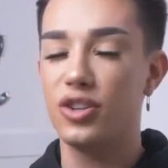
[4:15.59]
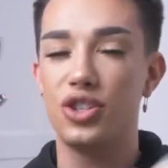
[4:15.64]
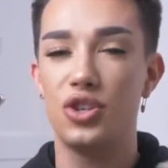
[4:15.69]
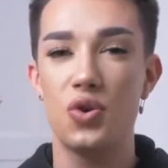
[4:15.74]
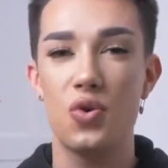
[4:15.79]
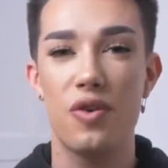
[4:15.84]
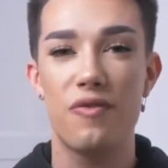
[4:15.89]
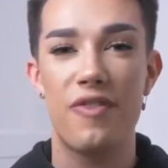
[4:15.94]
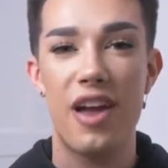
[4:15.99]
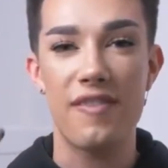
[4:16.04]

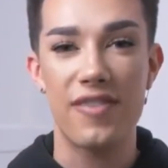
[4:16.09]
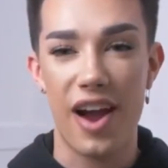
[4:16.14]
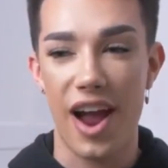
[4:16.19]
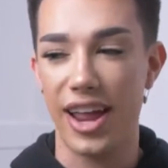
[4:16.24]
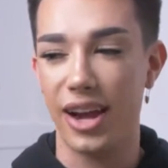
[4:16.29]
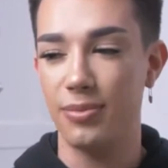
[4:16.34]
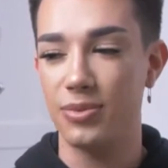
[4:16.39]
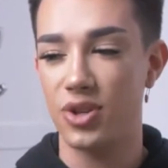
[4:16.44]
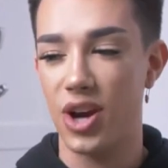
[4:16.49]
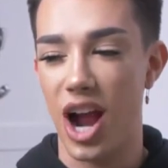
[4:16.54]
2 favorite
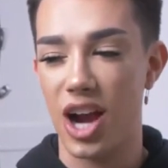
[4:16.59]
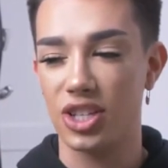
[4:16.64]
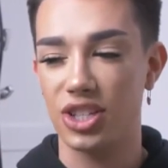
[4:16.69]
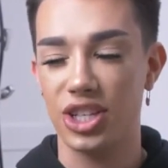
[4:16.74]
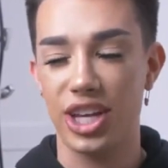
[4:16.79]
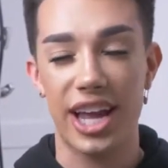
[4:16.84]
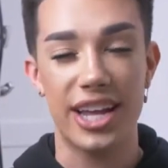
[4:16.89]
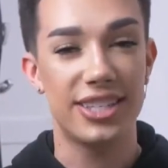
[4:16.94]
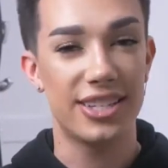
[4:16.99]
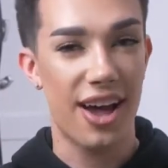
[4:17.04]
items are
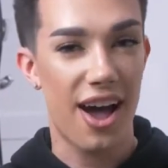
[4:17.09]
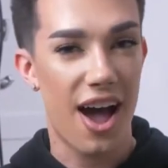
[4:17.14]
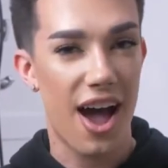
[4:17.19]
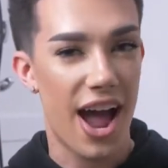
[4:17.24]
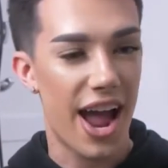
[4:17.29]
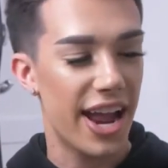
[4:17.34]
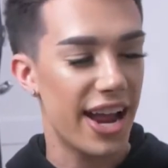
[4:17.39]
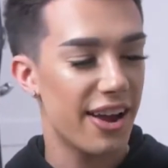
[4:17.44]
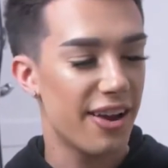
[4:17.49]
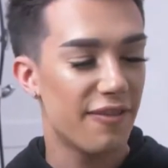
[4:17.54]
actually a
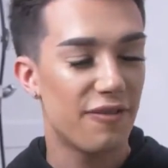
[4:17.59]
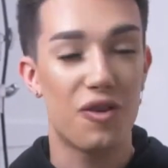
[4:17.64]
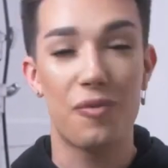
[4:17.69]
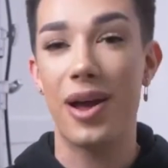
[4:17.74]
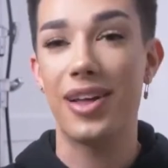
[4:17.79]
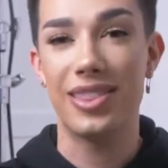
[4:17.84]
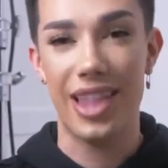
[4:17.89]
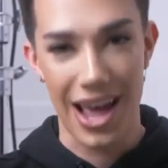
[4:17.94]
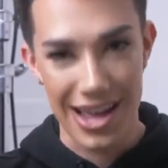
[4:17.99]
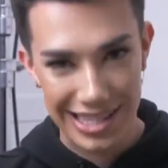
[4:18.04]
tie for
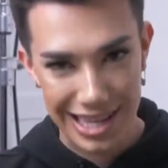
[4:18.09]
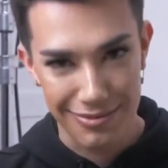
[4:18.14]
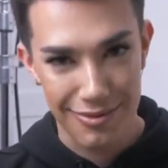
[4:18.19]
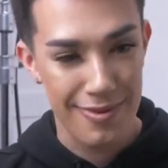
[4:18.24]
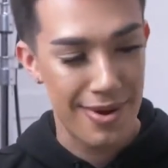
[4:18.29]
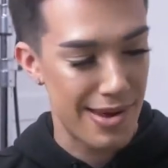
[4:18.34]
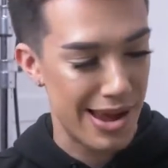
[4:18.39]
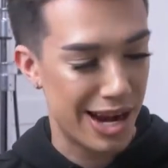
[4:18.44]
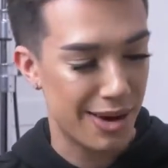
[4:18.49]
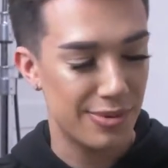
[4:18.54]
my last step of
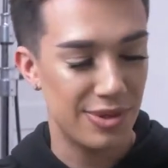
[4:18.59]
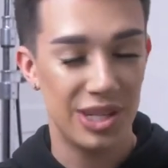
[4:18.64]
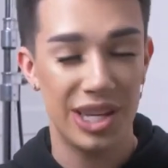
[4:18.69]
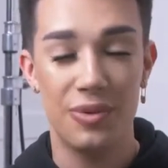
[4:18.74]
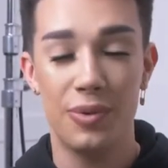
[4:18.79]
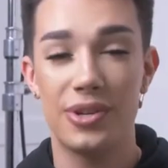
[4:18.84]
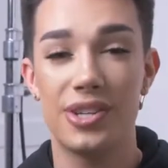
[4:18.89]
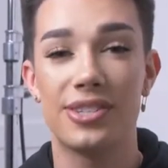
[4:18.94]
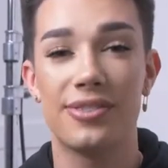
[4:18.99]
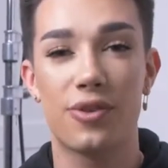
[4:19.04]
my makeup routine,
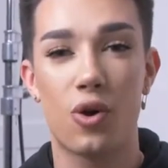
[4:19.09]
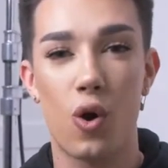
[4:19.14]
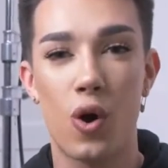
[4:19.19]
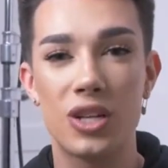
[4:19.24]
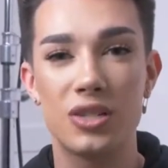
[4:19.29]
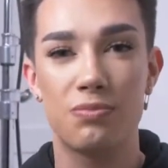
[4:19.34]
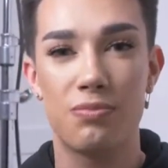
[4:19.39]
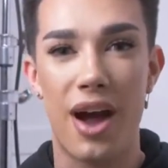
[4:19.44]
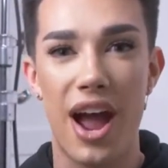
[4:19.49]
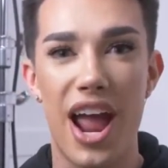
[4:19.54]
which is of
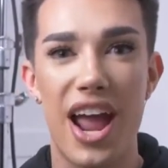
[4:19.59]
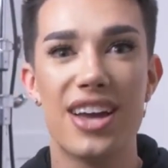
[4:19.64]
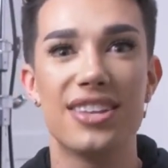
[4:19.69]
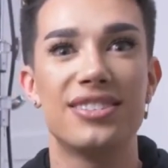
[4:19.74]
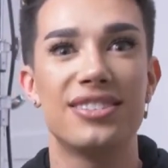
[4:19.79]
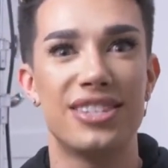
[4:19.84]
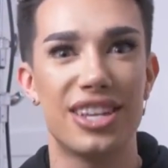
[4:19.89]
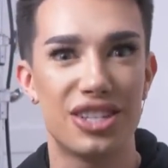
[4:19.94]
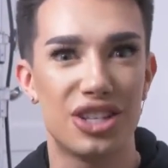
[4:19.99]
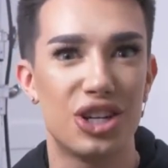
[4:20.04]
course my
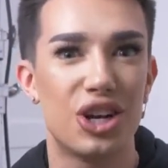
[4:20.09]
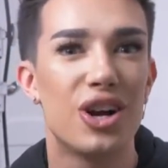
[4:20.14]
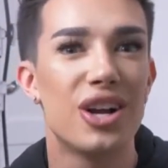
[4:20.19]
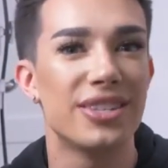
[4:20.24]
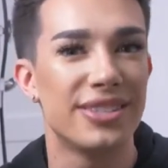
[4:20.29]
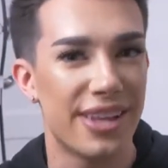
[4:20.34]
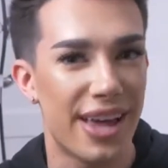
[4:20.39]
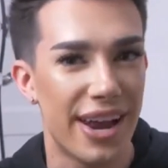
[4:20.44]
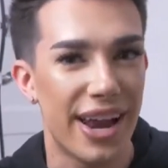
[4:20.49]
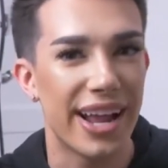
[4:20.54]
sister
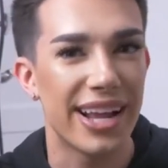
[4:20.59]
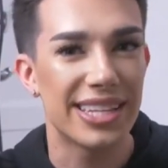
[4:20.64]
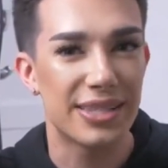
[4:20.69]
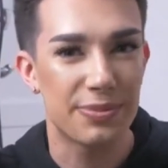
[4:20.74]
setting